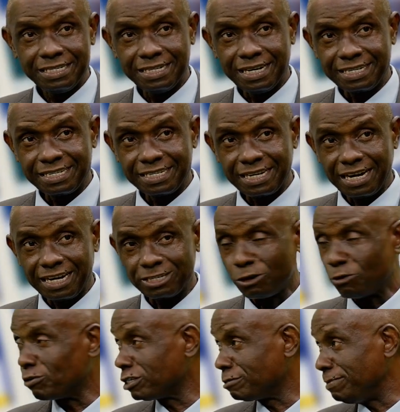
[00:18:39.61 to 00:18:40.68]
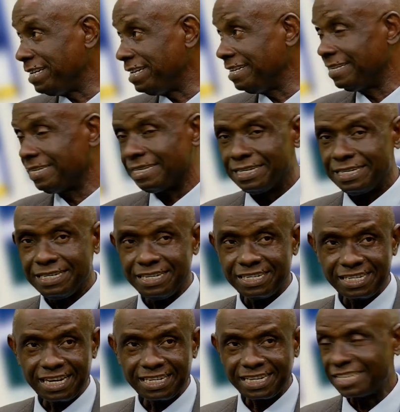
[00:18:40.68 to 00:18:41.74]
has always been the
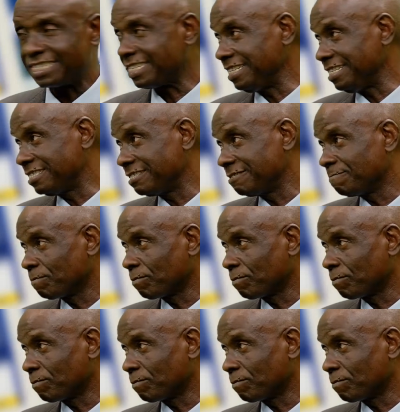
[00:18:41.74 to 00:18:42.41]
center stage